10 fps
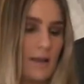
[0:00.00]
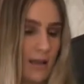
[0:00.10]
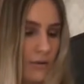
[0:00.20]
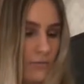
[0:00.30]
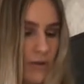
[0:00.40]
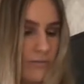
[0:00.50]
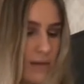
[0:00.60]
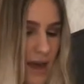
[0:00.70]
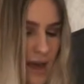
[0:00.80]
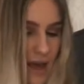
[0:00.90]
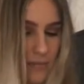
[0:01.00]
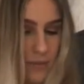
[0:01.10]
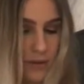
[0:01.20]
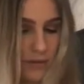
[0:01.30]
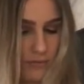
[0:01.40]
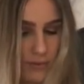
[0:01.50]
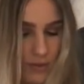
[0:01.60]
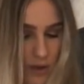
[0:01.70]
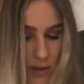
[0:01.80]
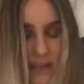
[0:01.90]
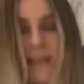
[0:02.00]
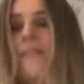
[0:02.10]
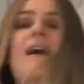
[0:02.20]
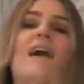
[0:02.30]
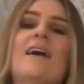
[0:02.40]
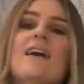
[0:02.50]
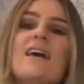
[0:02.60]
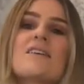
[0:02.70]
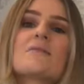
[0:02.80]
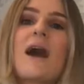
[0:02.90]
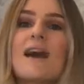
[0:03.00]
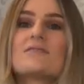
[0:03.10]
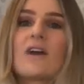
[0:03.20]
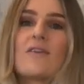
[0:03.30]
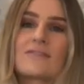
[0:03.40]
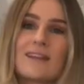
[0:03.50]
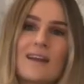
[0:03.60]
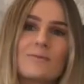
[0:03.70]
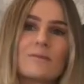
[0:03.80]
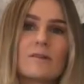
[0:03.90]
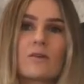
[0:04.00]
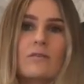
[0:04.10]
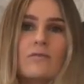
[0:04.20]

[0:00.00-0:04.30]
like a ribbed hem, ribbed card down there. So it has got everything I've been looking